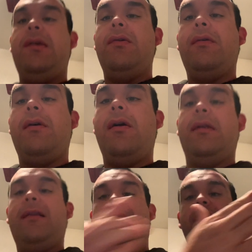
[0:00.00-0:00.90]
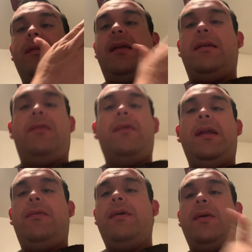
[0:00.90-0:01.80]
year old car, and this person has a
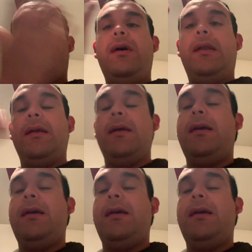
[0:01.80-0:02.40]
2021,